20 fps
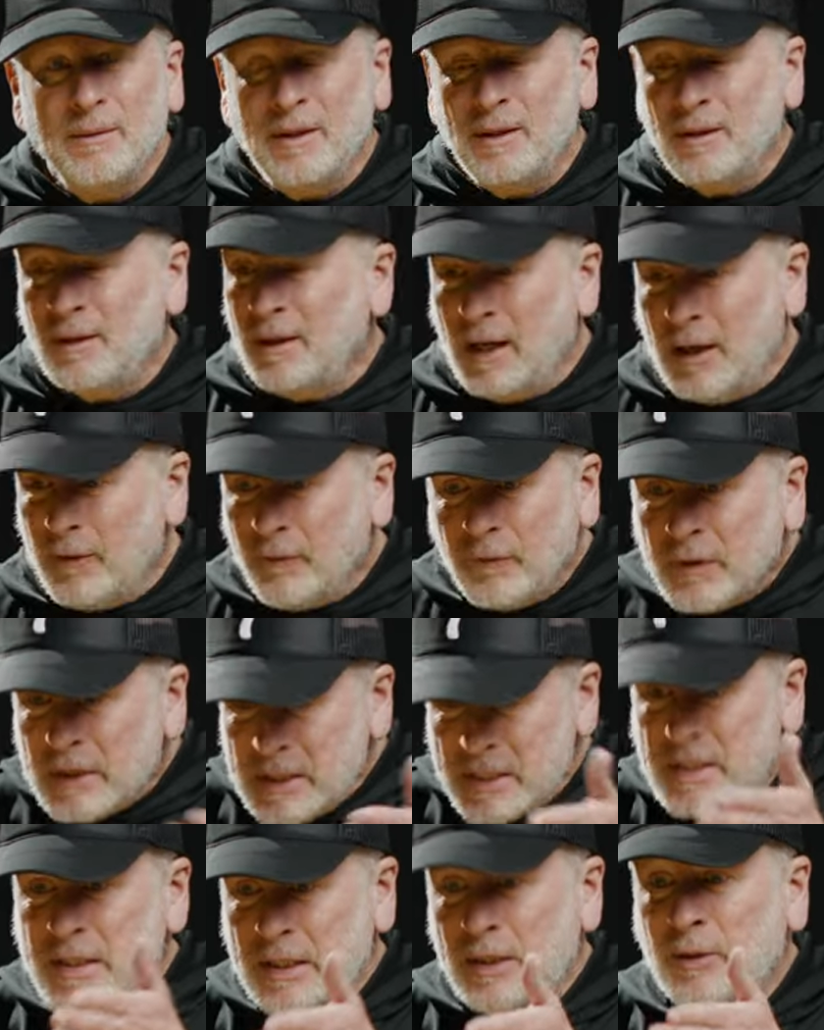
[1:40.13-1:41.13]
And
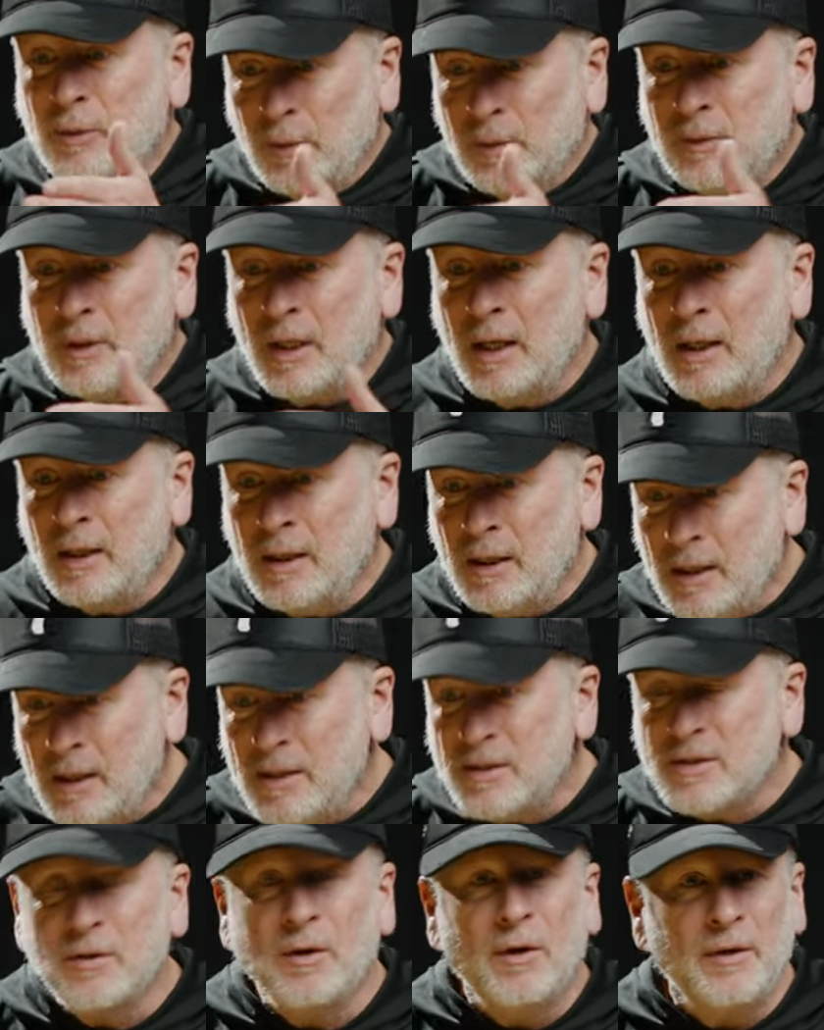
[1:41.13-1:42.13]
every single day,
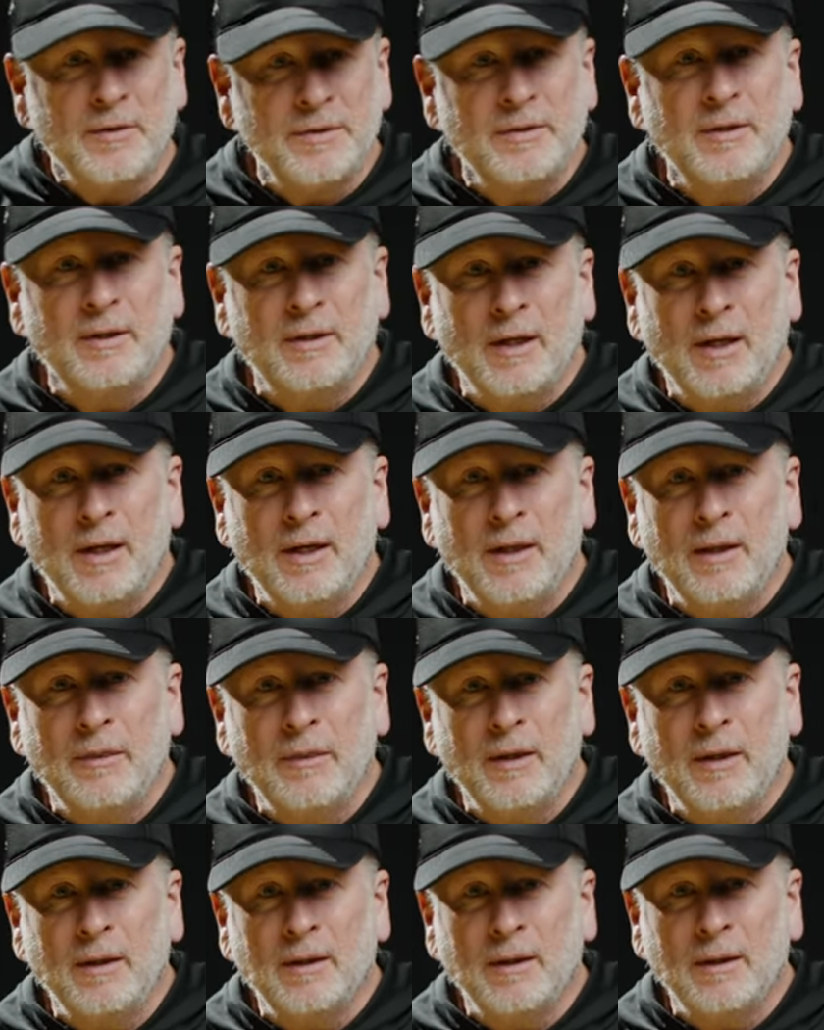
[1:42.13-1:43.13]
he starts the day
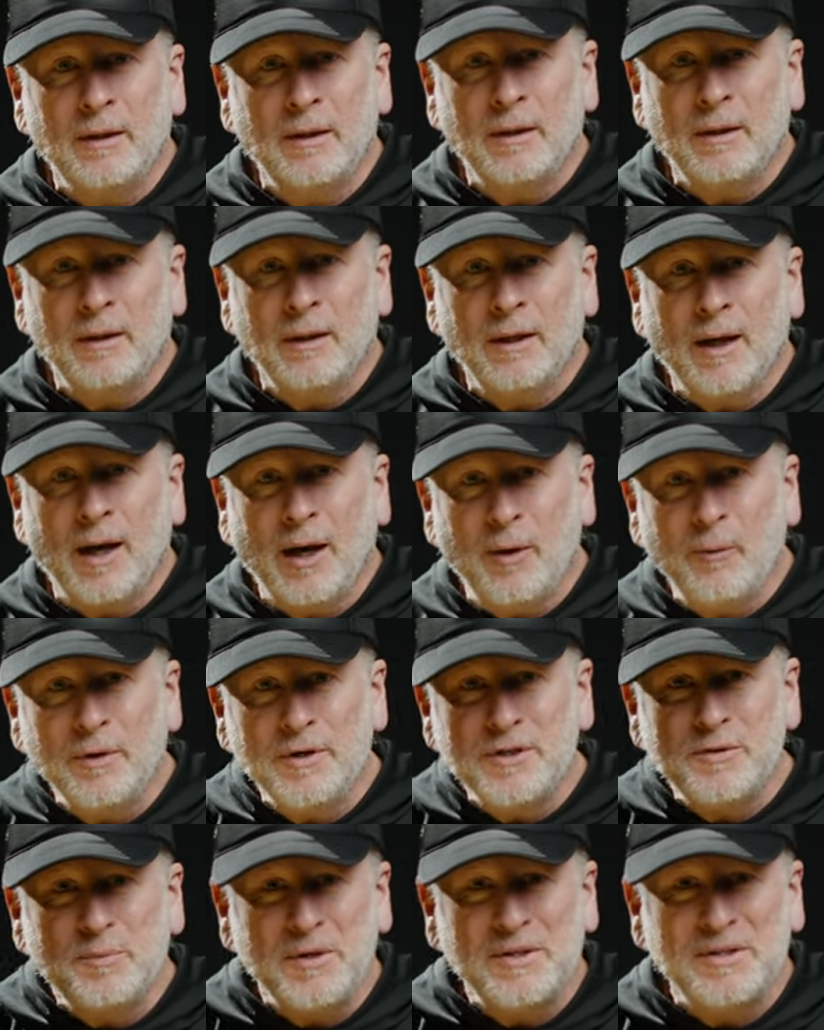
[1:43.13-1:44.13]
thinking, I
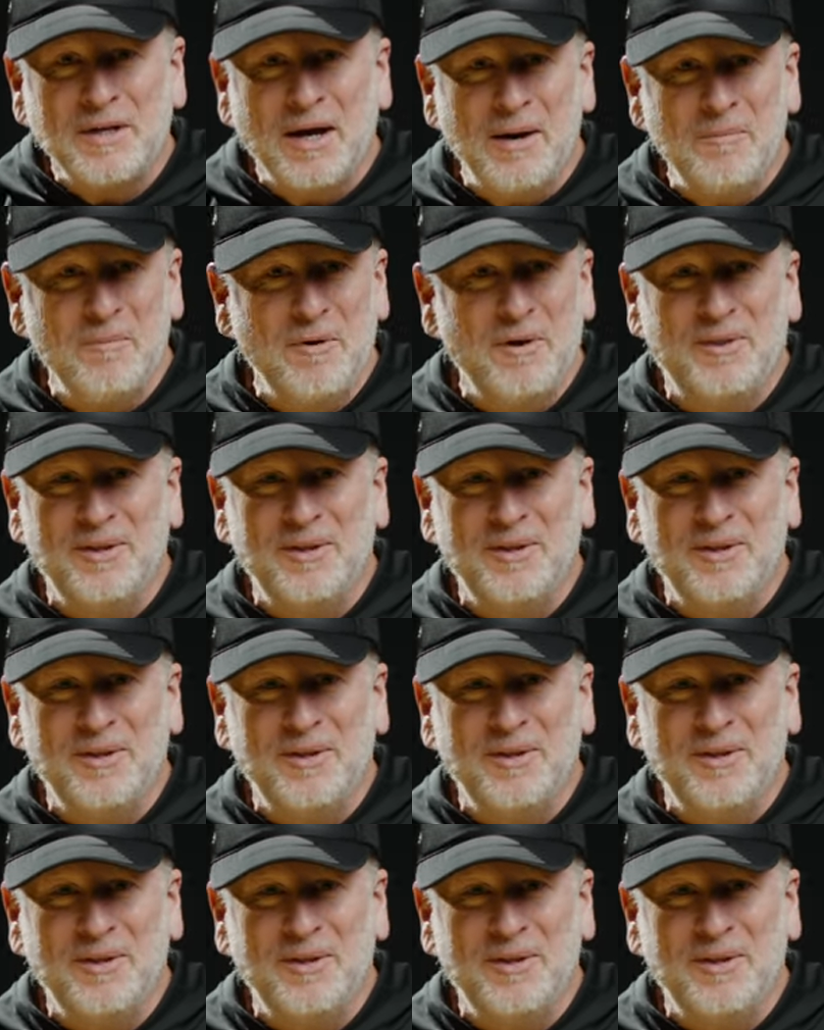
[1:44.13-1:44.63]
want to spend time